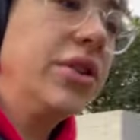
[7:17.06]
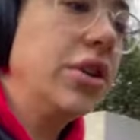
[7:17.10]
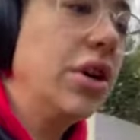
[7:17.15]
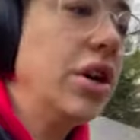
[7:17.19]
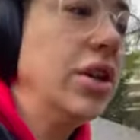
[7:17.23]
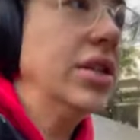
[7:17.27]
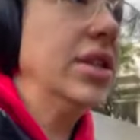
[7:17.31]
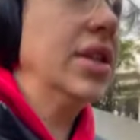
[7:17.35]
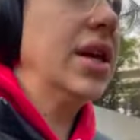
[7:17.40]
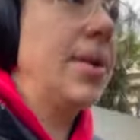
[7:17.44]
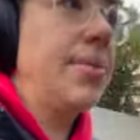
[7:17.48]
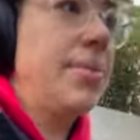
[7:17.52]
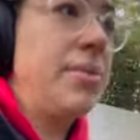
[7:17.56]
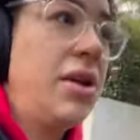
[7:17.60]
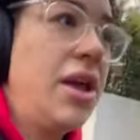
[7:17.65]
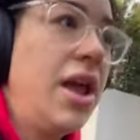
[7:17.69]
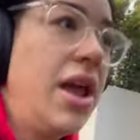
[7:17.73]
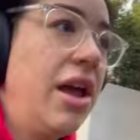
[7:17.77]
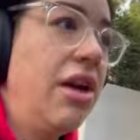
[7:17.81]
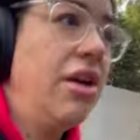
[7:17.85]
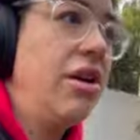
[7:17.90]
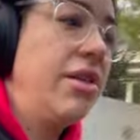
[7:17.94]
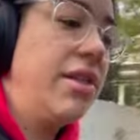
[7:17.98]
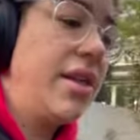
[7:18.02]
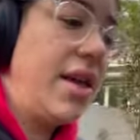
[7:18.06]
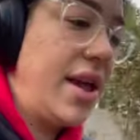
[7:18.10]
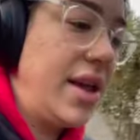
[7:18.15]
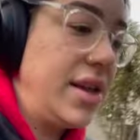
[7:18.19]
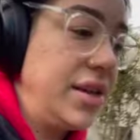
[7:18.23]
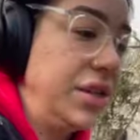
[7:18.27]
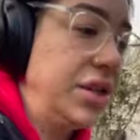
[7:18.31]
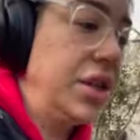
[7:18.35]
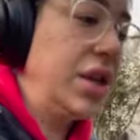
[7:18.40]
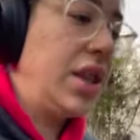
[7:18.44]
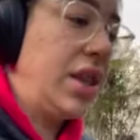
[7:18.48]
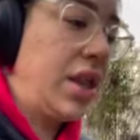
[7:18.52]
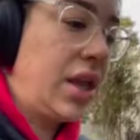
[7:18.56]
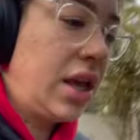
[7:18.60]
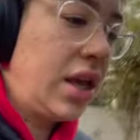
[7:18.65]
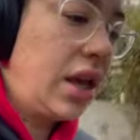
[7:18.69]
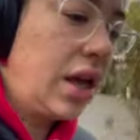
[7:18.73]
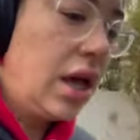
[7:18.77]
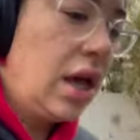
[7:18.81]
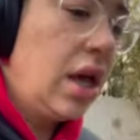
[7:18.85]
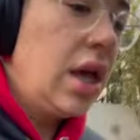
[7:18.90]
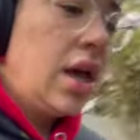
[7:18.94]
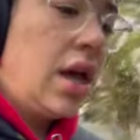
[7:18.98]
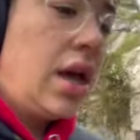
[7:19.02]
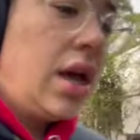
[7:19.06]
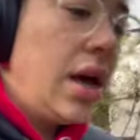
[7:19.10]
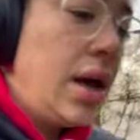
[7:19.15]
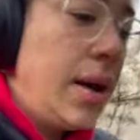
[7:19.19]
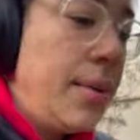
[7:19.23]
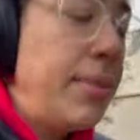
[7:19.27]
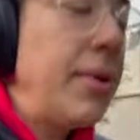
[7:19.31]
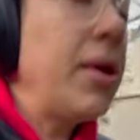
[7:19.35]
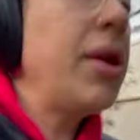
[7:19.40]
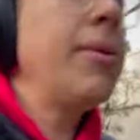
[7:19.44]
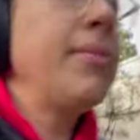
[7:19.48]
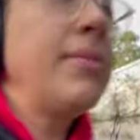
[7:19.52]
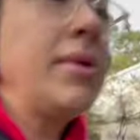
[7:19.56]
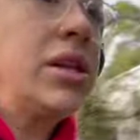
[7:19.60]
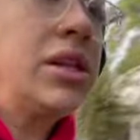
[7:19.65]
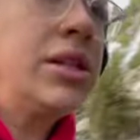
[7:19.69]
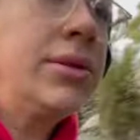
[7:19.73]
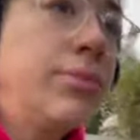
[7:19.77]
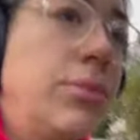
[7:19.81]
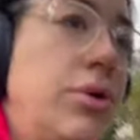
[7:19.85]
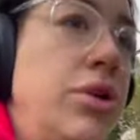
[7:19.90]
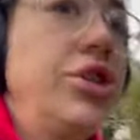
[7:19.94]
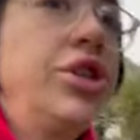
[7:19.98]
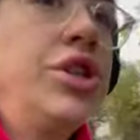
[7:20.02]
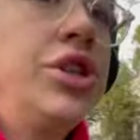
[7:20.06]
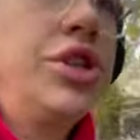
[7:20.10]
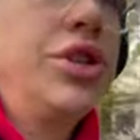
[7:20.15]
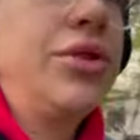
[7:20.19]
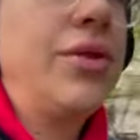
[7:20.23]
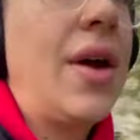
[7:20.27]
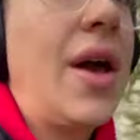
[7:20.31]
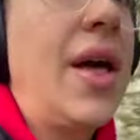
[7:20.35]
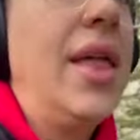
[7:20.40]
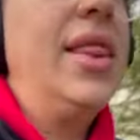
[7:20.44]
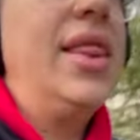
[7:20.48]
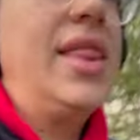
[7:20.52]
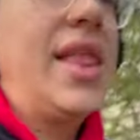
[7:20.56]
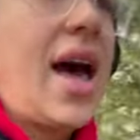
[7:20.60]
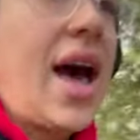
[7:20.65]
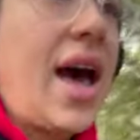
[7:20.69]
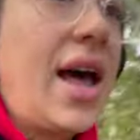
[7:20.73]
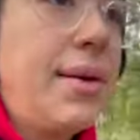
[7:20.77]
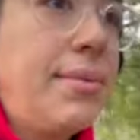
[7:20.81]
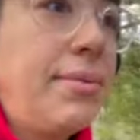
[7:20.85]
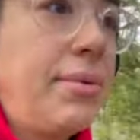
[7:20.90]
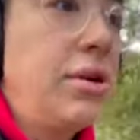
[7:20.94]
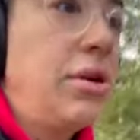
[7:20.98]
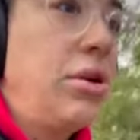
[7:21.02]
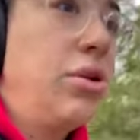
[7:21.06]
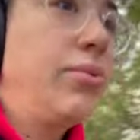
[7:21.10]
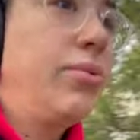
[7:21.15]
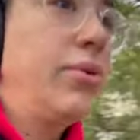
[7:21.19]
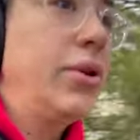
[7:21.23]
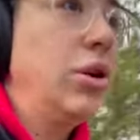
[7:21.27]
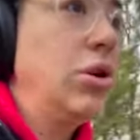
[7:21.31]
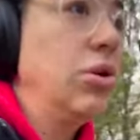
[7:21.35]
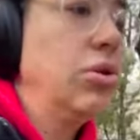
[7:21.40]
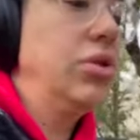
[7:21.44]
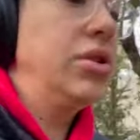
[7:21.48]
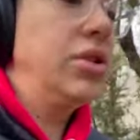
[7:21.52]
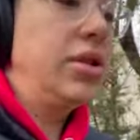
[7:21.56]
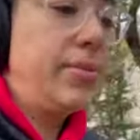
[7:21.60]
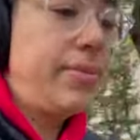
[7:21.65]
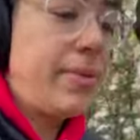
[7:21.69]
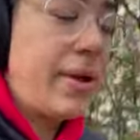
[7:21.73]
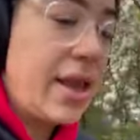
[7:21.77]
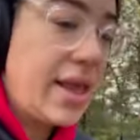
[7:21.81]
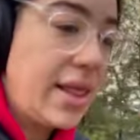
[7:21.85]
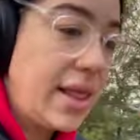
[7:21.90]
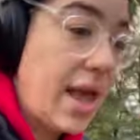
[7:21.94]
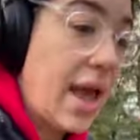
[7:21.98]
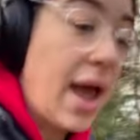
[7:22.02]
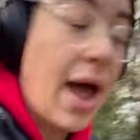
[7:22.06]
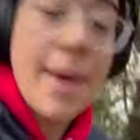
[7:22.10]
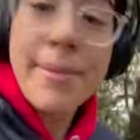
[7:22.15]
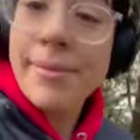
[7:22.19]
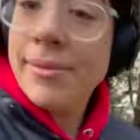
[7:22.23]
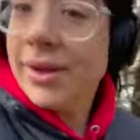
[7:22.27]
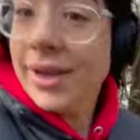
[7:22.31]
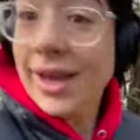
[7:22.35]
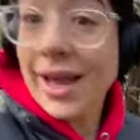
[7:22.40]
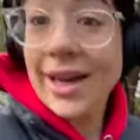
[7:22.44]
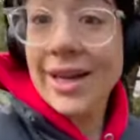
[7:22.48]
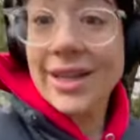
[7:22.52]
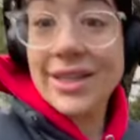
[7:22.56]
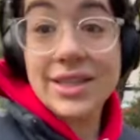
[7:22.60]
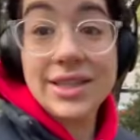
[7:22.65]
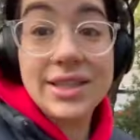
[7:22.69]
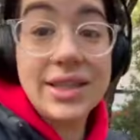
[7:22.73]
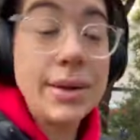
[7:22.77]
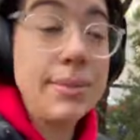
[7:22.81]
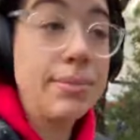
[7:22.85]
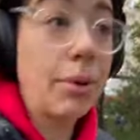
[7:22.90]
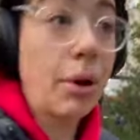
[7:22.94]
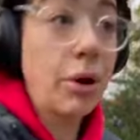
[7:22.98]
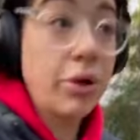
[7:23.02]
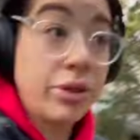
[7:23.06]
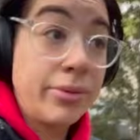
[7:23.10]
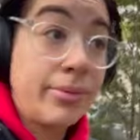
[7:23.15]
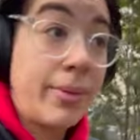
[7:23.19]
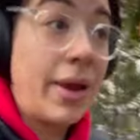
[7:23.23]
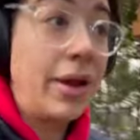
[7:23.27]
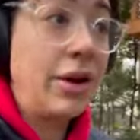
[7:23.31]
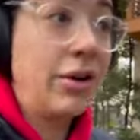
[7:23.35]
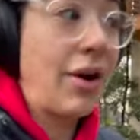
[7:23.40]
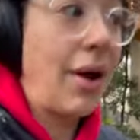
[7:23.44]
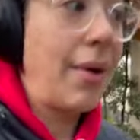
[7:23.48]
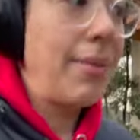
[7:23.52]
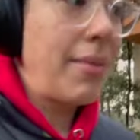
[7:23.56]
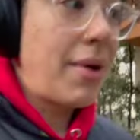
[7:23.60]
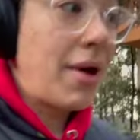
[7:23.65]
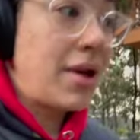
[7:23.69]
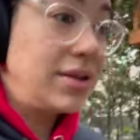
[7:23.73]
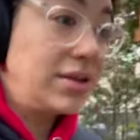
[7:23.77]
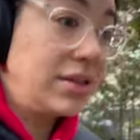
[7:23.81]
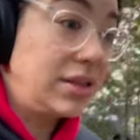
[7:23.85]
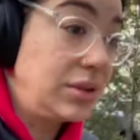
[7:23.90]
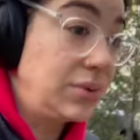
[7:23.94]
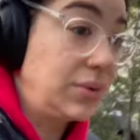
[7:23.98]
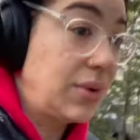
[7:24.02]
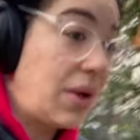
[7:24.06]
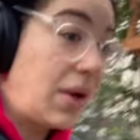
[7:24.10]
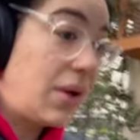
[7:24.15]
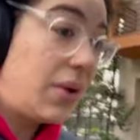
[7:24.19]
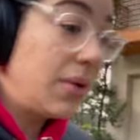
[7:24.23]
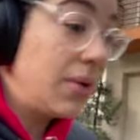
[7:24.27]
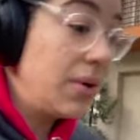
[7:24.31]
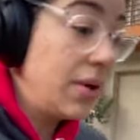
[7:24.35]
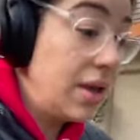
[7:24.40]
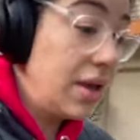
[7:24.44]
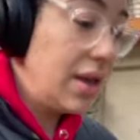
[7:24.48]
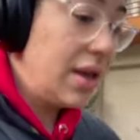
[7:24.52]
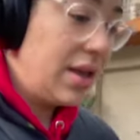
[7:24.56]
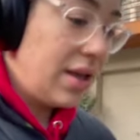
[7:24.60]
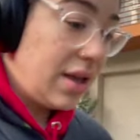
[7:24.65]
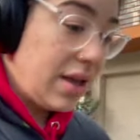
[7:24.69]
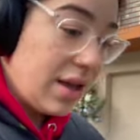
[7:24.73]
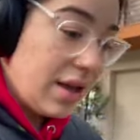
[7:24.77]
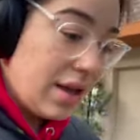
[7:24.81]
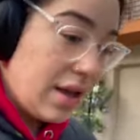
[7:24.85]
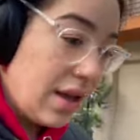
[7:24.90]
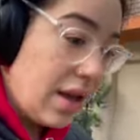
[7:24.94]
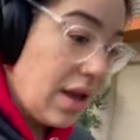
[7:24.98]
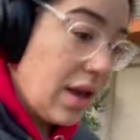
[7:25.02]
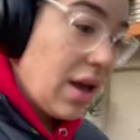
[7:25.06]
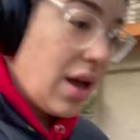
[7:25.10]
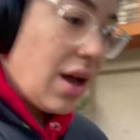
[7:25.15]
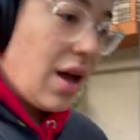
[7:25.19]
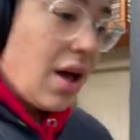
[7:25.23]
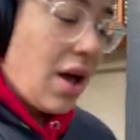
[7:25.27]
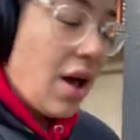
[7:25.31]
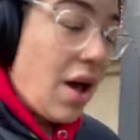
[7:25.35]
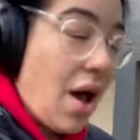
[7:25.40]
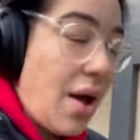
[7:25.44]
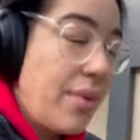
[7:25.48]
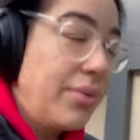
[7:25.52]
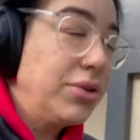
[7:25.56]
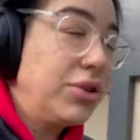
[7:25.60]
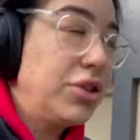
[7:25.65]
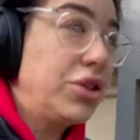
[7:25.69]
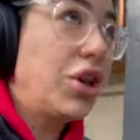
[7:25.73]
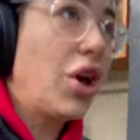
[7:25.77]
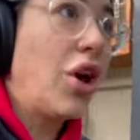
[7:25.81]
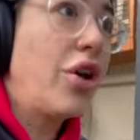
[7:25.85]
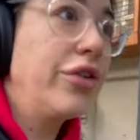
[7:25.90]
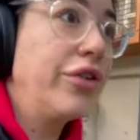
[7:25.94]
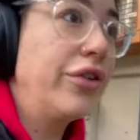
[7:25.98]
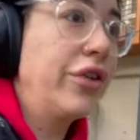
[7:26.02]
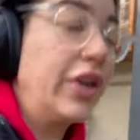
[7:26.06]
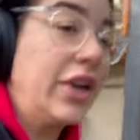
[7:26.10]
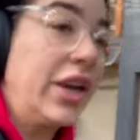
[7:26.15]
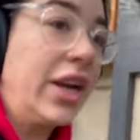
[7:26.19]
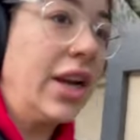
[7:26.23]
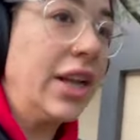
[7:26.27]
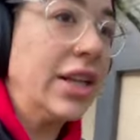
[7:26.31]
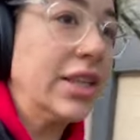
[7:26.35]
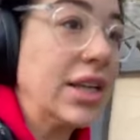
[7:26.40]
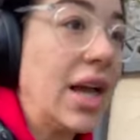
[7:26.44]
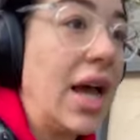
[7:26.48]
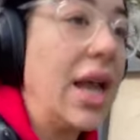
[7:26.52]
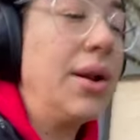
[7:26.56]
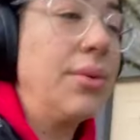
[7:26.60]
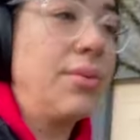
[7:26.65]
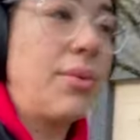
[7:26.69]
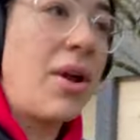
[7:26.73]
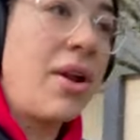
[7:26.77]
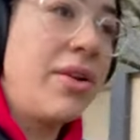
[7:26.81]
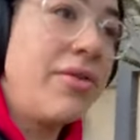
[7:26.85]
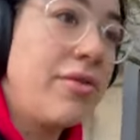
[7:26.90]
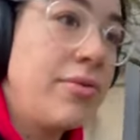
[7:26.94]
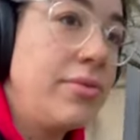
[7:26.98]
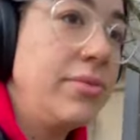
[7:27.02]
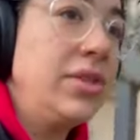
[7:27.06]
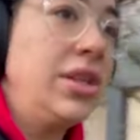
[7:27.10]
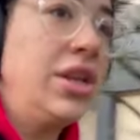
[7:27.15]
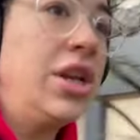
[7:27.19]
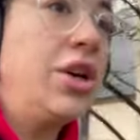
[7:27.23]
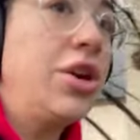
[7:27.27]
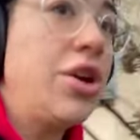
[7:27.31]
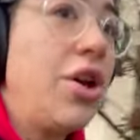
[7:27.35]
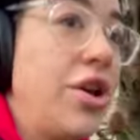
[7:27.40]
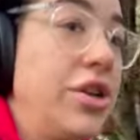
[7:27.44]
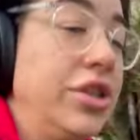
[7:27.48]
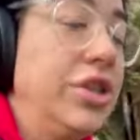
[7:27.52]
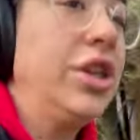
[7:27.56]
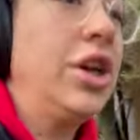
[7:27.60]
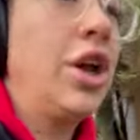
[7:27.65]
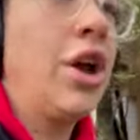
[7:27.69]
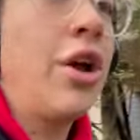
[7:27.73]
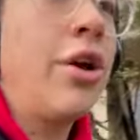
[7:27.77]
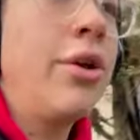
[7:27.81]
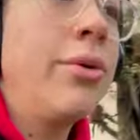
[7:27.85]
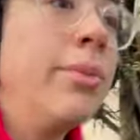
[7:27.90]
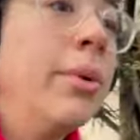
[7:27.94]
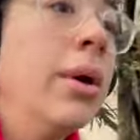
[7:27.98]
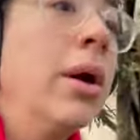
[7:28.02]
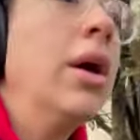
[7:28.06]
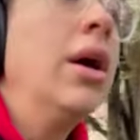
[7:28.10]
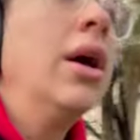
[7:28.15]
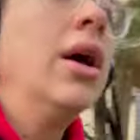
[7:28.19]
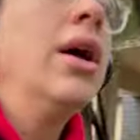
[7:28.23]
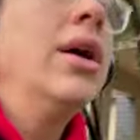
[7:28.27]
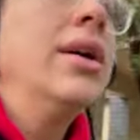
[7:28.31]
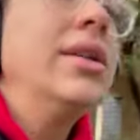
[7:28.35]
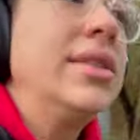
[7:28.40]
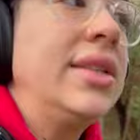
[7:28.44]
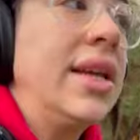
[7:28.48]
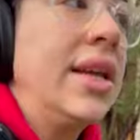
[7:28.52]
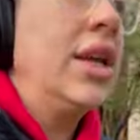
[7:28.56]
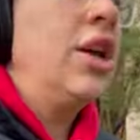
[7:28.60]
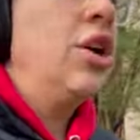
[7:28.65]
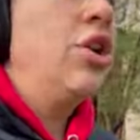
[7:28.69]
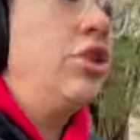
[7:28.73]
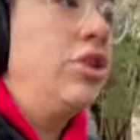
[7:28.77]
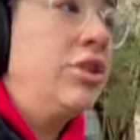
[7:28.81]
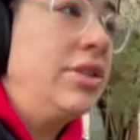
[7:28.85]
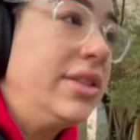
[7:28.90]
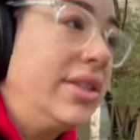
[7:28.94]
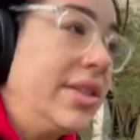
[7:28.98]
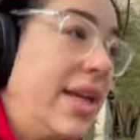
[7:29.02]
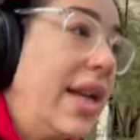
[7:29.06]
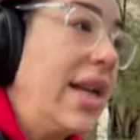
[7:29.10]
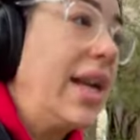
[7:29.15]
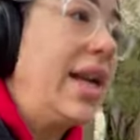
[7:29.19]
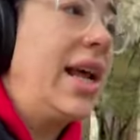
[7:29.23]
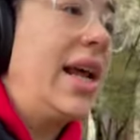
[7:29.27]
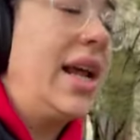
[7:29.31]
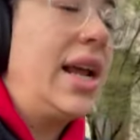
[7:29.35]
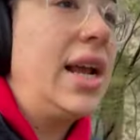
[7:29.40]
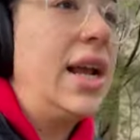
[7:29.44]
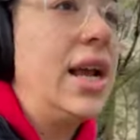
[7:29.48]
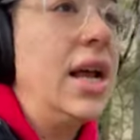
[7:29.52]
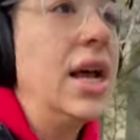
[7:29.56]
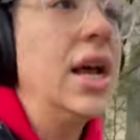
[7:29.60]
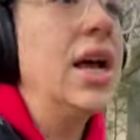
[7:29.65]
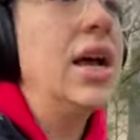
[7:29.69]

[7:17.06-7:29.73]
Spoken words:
closing up an era there. So I think a bit of mixed emotions around that, but it'll be good to be there. I'm getting to see both of my grandmas as well. I'm so freaking excited. One of them's in a nursing home. Seeing her on Saturday.